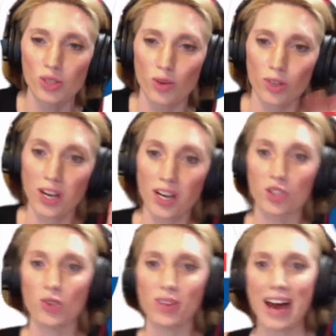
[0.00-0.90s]
So we're going to
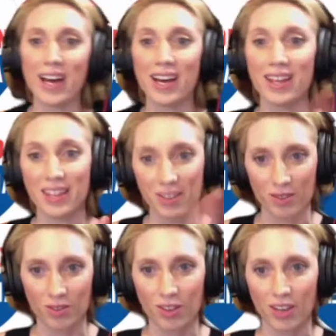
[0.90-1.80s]
do that, and then